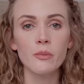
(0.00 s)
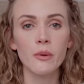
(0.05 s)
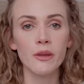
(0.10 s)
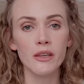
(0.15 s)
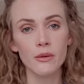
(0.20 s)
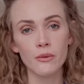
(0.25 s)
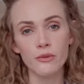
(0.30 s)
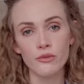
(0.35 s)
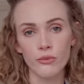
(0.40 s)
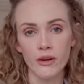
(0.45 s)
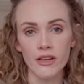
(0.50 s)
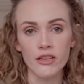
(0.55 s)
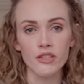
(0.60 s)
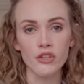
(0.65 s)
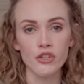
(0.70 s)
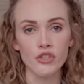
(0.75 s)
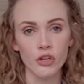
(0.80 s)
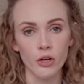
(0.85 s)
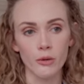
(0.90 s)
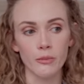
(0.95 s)
but he was raised
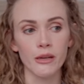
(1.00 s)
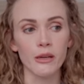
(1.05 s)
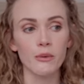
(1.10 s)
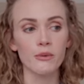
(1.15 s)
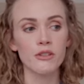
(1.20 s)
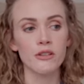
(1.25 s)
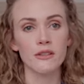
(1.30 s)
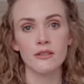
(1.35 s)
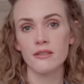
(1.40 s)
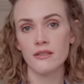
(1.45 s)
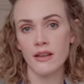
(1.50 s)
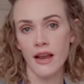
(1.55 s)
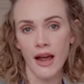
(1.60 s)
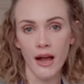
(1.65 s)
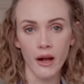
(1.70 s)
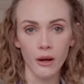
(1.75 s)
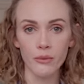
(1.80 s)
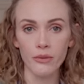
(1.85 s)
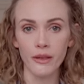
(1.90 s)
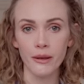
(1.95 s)
in Germany, which is
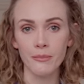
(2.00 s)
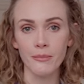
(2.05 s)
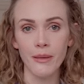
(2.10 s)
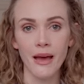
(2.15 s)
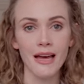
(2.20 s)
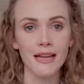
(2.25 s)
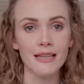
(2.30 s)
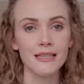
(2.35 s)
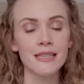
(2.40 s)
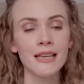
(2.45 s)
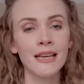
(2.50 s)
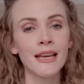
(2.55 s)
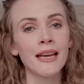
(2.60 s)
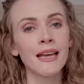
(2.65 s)
how they met,